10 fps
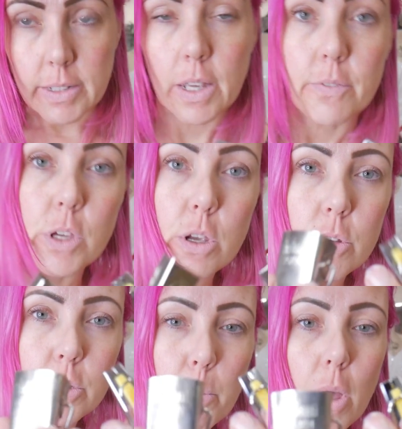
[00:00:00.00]
is I've
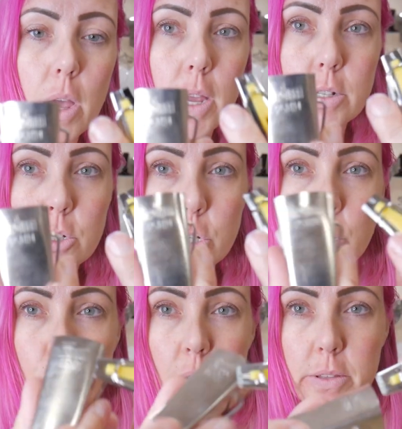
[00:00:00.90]
used my
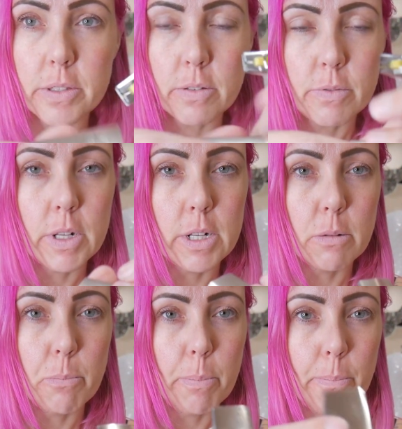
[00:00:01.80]
two widths of the
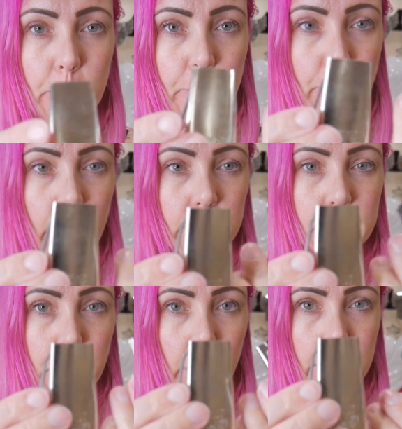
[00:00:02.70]
little
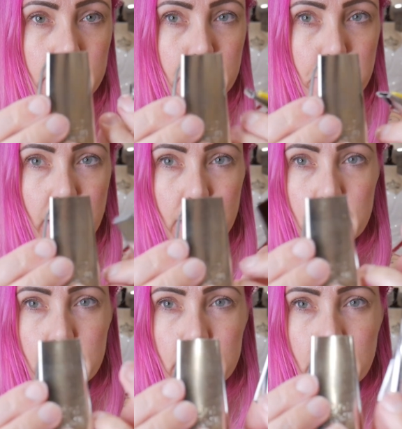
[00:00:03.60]
bias binding
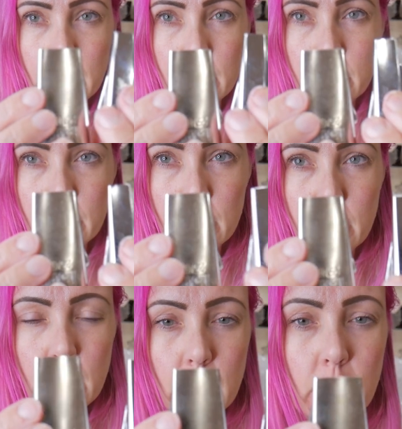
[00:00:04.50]
makers.
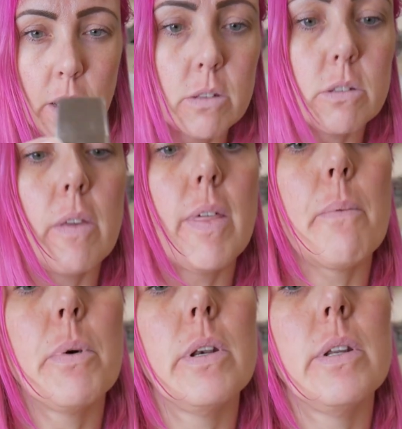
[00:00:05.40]
So
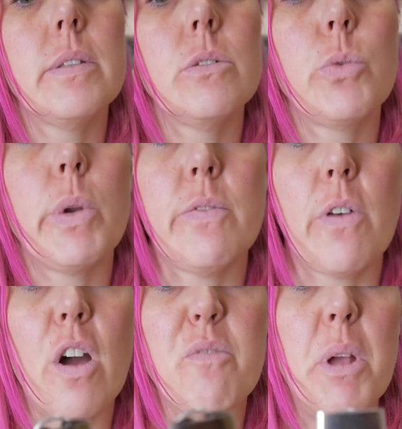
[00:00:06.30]
that one, this is
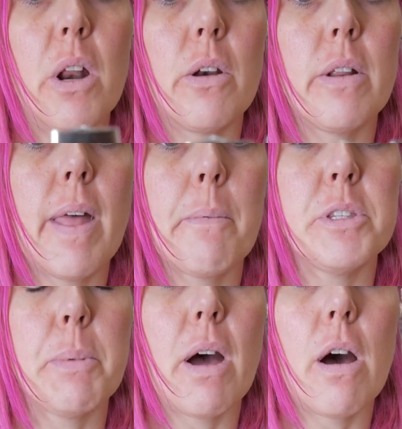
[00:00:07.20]
25mm on, and that
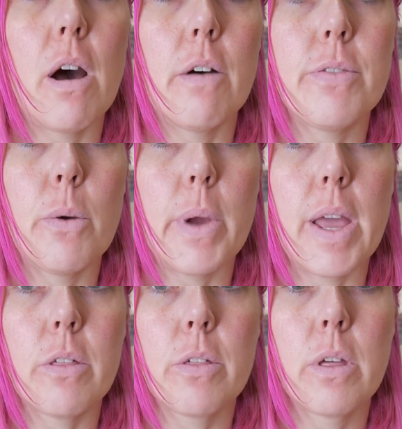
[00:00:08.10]
one's about half the
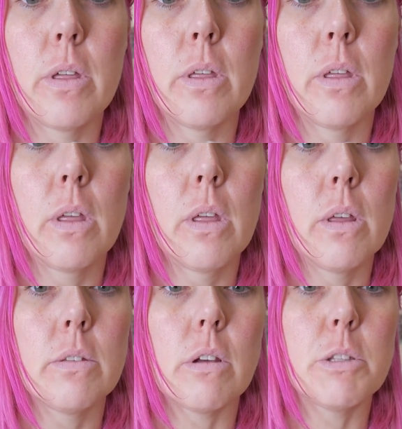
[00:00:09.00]
width.
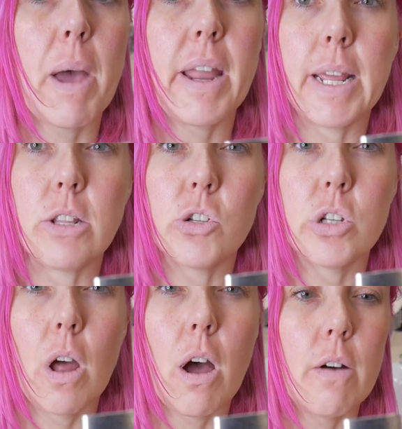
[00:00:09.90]
So it's about
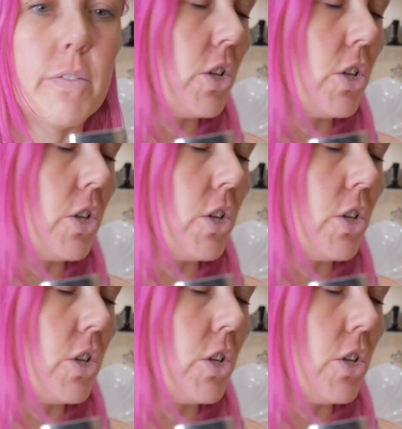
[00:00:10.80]
1.5